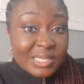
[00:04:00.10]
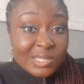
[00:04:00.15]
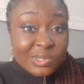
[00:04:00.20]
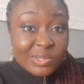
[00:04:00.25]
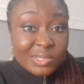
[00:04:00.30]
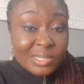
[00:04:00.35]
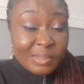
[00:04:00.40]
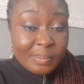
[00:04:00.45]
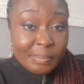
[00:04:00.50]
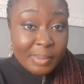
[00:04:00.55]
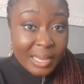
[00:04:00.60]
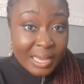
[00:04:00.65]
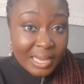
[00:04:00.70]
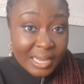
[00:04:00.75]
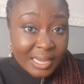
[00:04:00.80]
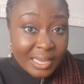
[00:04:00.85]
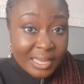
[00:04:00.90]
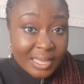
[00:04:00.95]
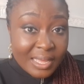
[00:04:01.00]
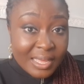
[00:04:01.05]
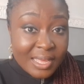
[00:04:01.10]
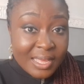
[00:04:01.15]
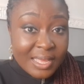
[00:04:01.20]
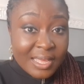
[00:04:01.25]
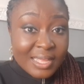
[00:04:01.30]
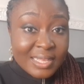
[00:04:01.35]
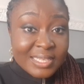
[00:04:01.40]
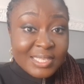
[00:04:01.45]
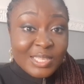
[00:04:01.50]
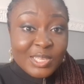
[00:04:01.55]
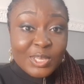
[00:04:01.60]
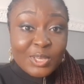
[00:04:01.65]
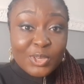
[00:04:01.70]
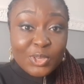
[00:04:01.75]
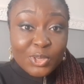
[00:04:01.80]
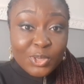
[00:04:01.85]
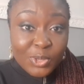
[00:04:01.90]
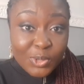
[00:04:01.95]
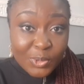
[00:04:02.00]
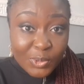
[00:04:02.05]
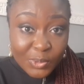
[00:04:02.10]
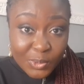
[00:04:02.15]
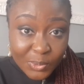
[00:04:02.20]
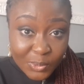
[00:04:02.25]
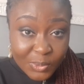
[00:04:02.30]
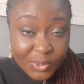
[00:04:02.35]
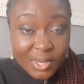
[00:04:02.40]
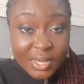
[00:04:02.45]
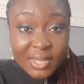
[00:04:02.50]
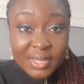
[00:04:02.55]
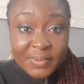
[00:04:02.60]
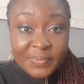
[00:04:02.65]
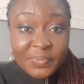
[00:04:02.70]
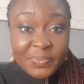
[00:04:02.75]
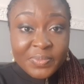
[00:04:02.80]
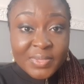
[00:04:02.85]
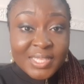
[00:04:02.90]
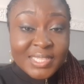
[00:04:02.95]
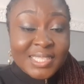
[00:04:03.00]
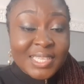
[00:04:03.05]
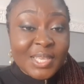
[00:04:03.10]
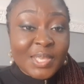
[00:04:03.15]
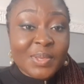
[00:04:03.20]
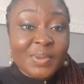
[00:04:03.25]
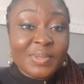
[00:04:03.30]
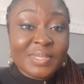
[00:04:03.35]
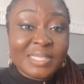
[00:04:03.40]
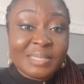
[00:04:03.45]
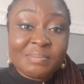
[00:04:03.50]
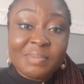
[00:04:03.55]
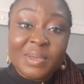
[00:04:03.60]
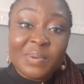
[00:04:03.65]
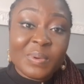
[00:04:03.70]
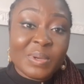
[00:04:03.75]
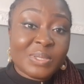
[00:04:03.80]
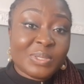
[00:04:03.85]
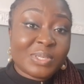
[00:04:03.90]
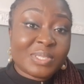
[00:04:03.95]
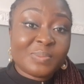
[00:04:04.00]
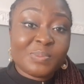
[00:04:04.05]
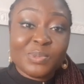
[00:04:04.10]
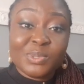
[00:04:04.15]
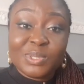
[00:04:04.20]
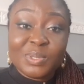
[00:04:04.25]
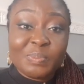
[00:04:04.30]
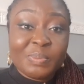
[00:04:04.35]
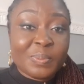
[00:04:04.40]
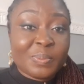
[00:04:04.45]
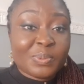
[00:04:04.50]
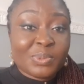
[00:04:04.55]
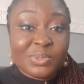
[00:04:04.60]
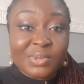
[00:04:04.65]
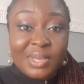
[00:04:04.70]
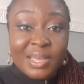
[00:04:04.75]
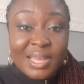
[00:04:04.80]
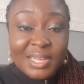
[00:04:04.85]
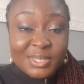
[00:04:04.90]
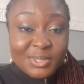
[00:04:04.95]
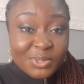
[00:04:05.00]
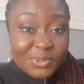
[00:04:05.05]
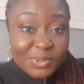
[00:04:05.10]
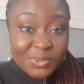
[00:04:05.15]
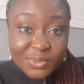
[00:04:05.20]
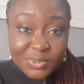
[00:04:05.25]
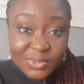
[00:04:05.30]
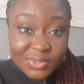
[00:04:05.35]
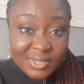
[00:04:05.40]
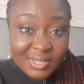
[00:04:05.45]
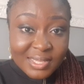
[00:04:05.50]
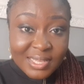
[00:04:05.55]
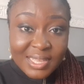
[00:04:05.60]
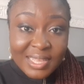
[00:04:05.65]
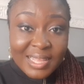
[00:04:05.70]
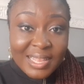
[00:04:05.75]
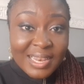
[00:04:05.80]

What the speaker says: into the bank, the queue, the security men were just using people to catch crews.